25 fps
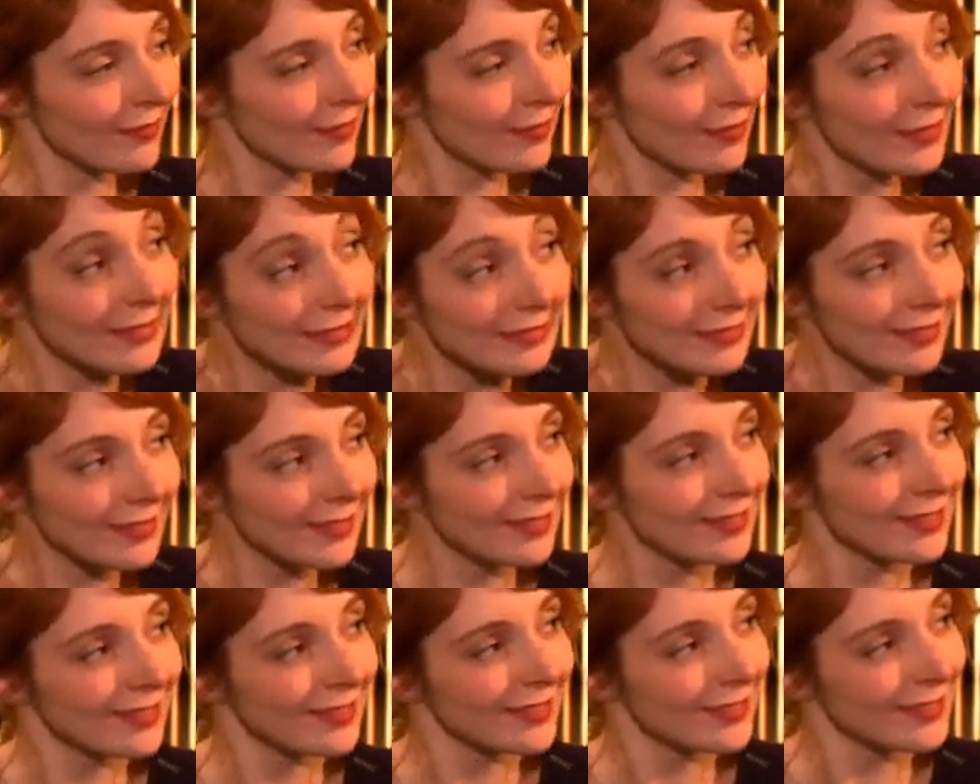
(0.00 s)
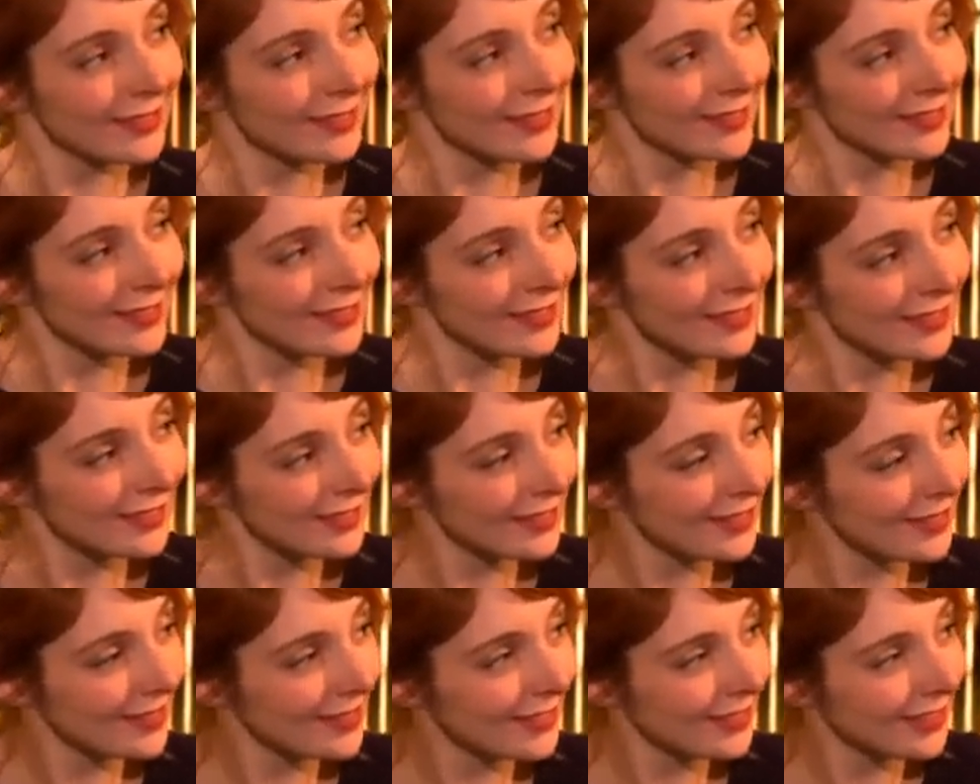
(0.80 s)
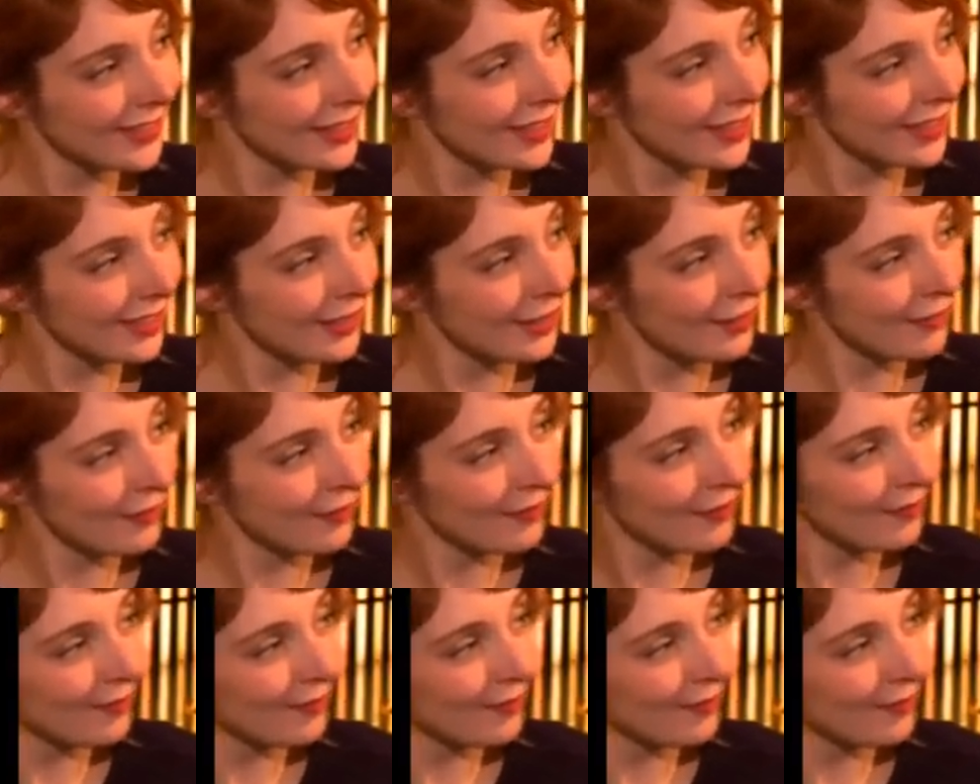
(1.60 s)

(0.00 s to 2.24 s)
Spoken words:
How did you come